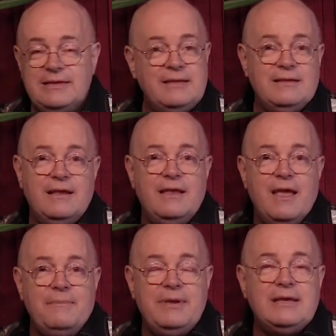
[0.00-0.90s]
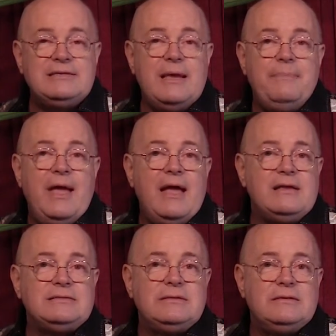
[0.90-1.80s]
And because that
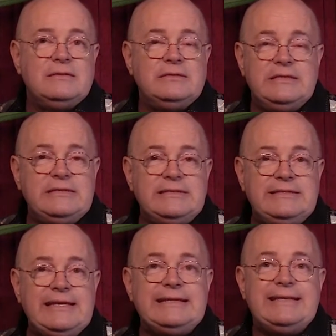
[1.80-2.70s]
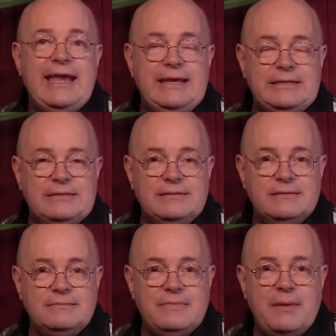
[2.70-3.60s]
past didn't dictate
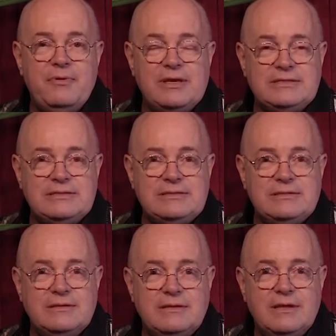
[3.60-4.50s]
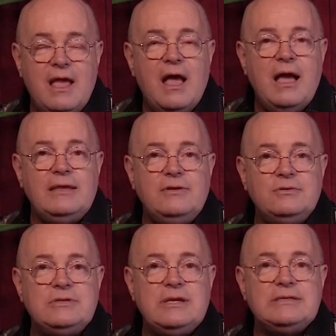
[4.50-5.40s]
my present, I
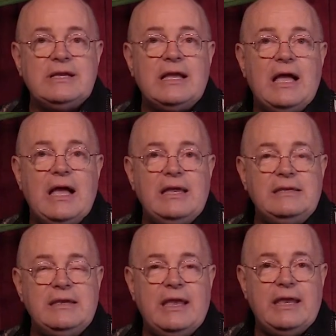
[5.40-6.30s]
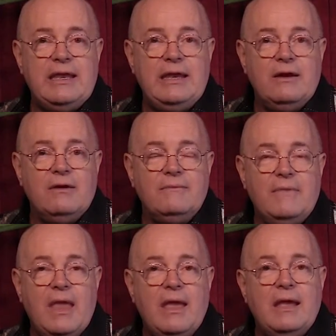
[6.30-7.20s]
used it as a guide to get here.
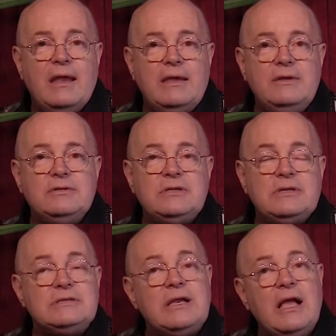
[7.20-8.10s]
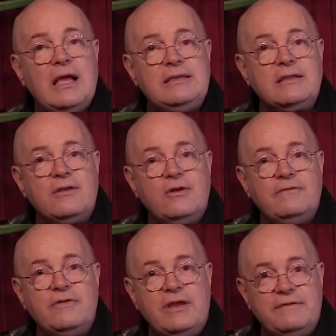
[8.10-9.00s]
And I used it as a guide to learn
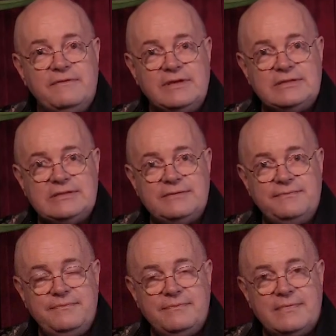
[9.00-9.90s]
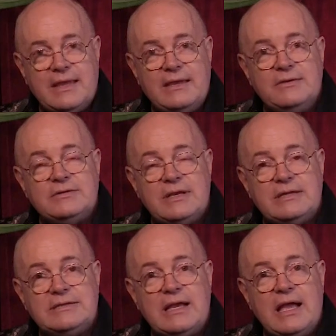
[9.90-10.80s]
forgiveness. I used it
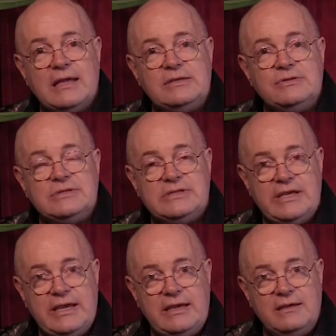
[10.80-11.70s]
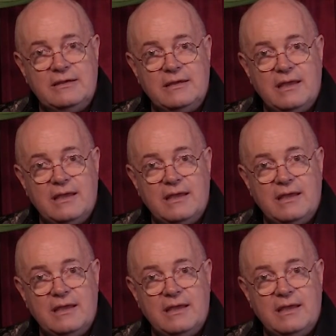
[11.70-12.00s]
as a guide to see.